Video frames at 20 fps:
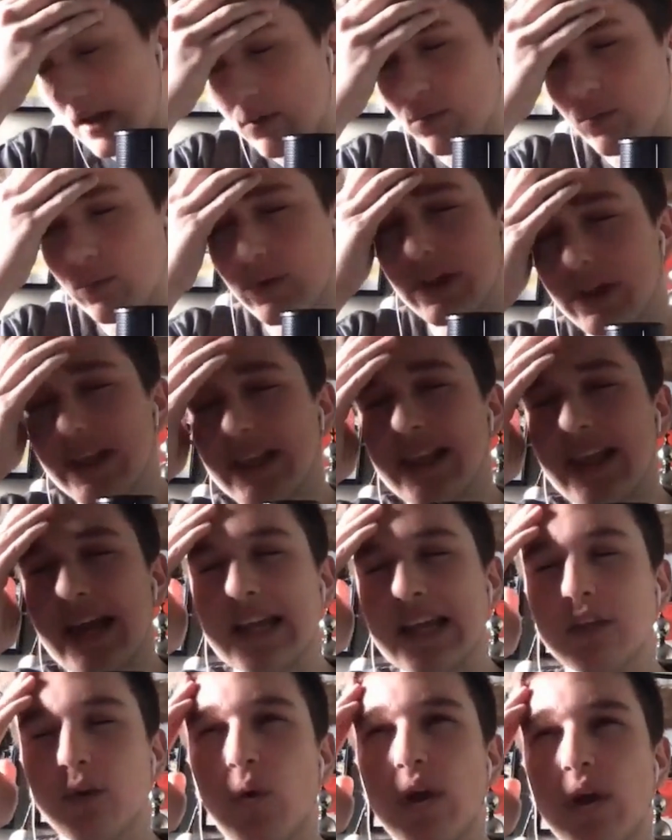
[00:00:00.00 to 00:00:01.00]
really
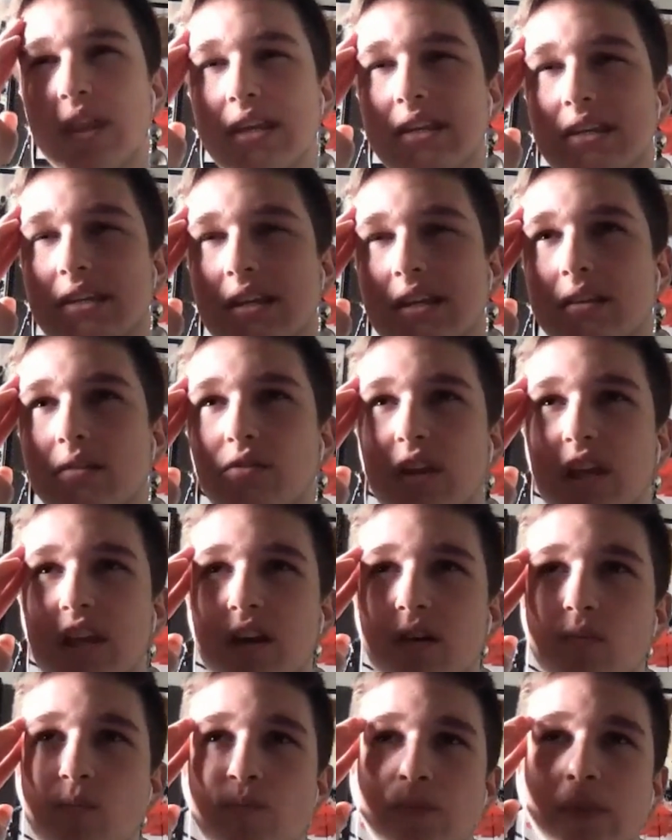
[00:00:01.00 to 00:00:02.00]
like the way they did the
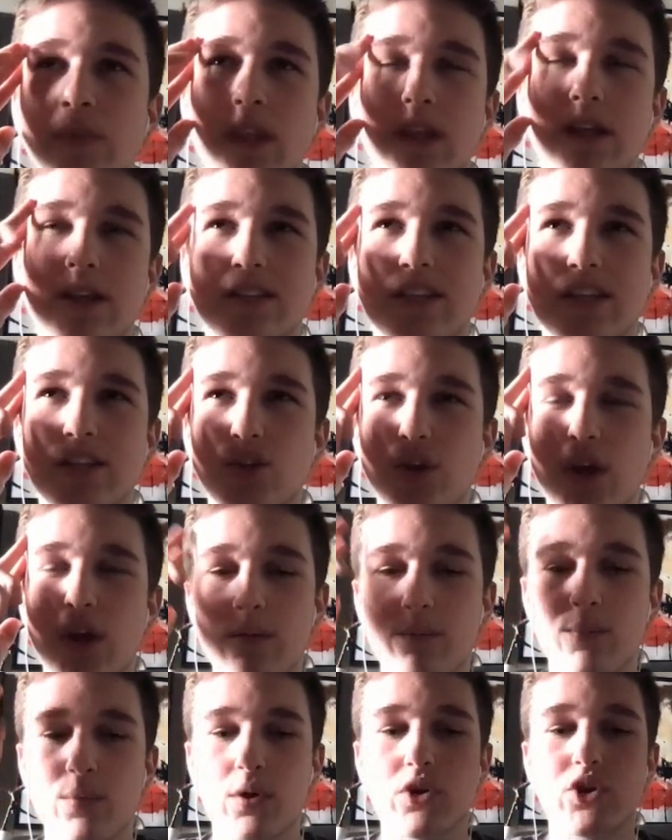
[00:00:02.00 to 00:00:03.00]
video, because they tried
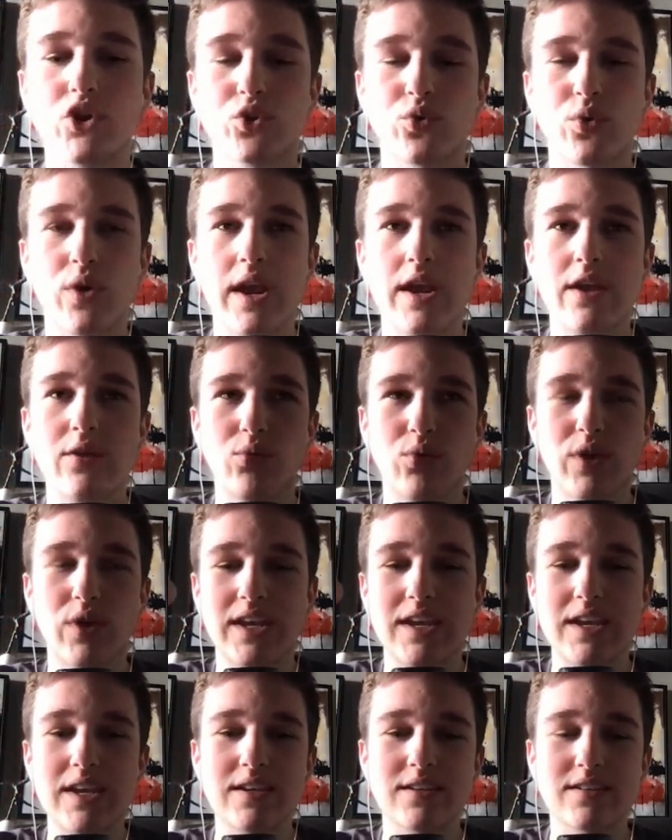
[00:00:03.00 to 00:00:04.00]
to portray
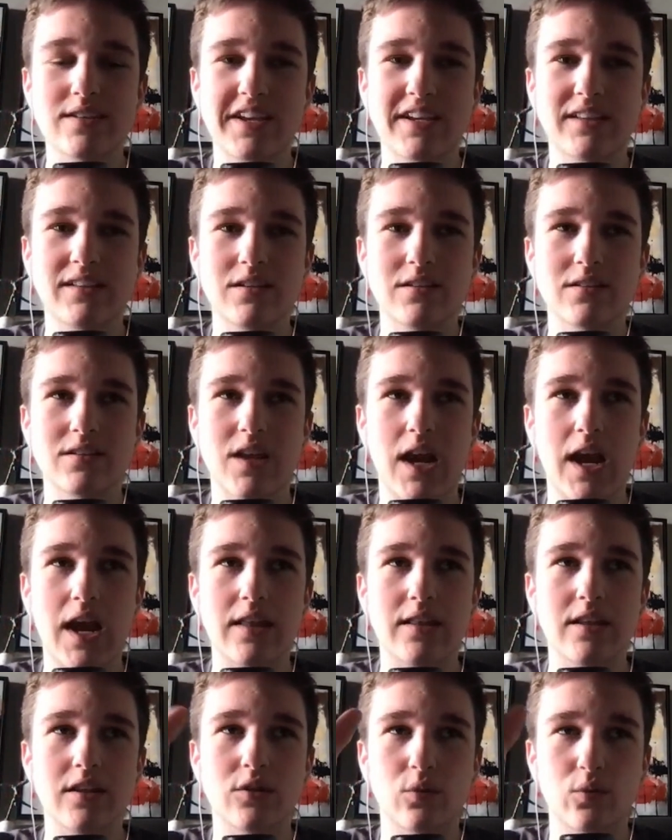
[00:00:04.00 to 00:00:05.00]
Ricky as like this guy
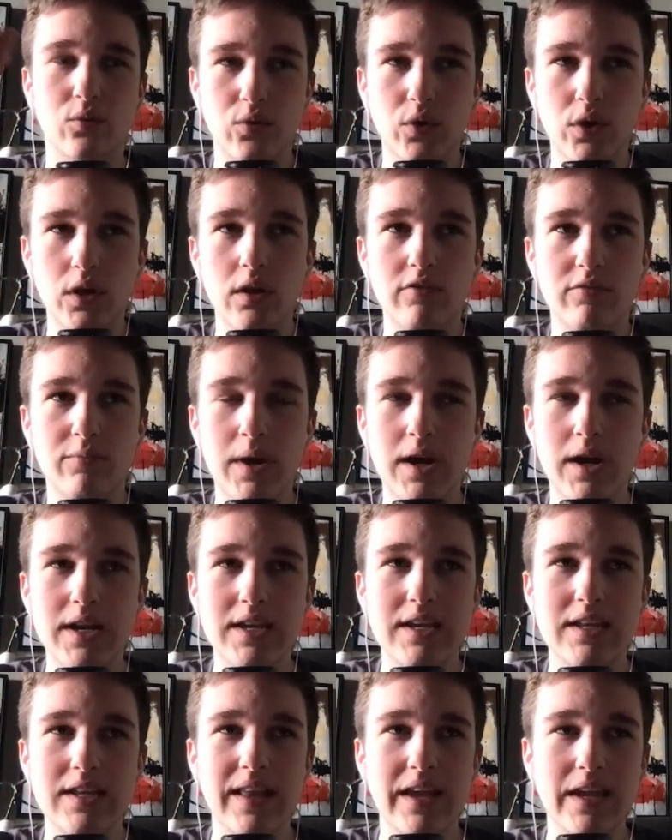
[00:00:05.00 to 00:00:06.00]
that's full of
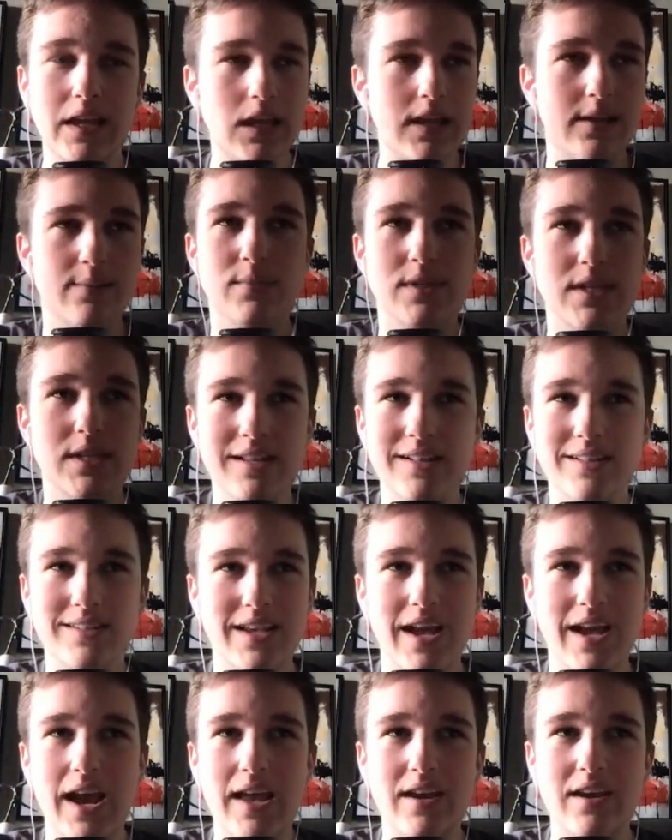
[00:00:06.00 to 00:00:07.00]
money and like empty
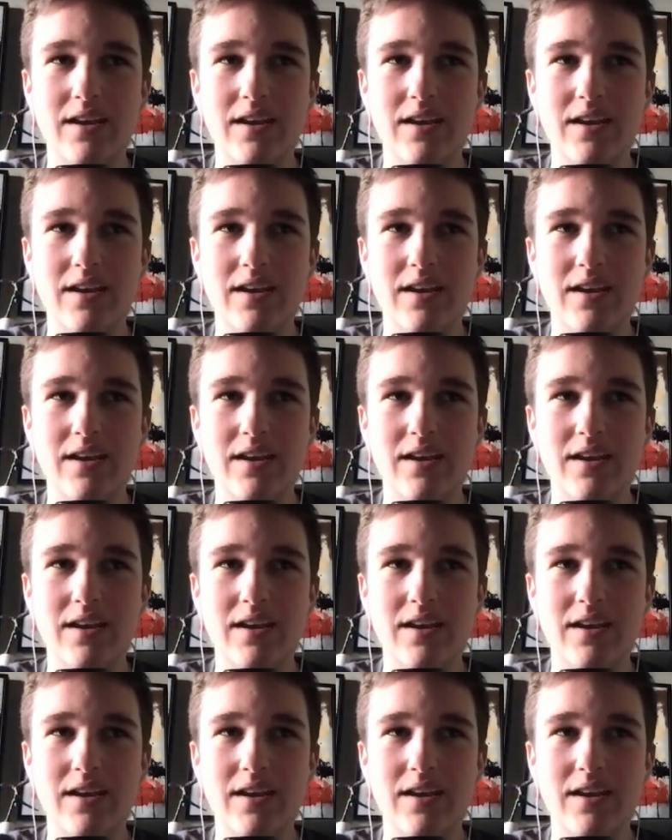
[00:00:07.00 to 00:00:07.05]
inside.